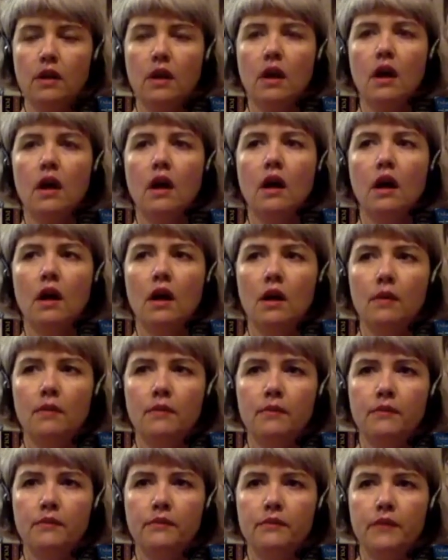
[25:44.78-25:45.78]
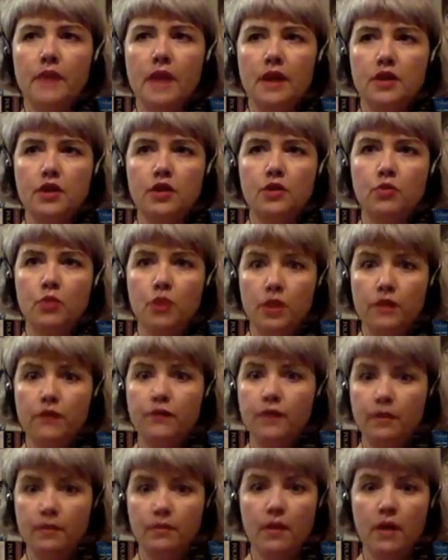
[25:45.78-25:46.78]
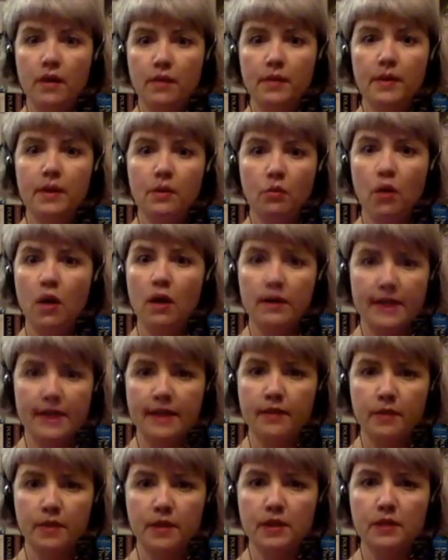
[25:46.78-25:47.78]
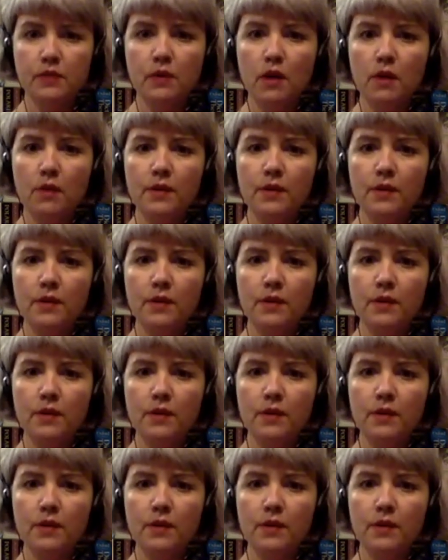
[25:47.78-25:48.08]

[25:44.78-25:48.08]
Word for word: Um, as you would if it might have been a wild animal as well.